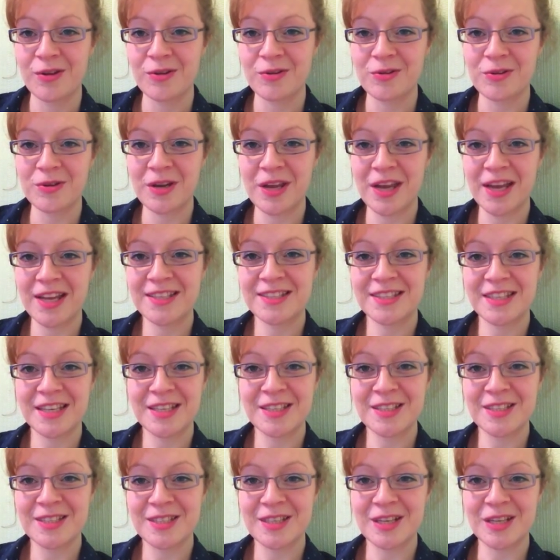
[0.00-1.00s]

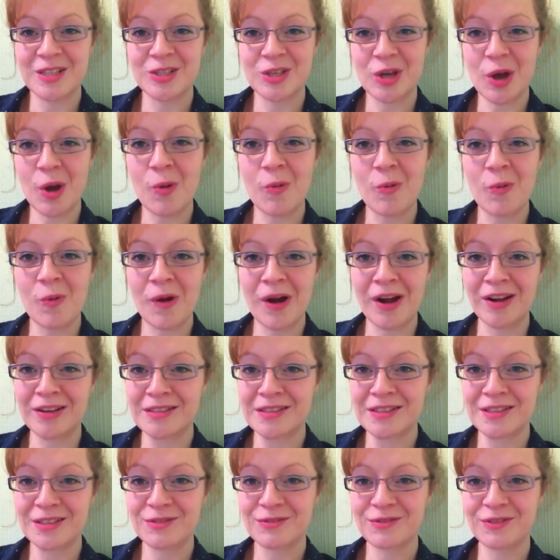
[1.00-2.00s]
creating such a
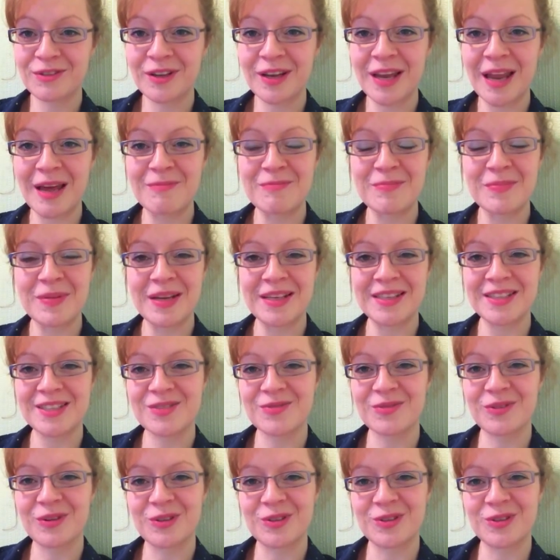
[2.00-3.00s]
wonderful and blissful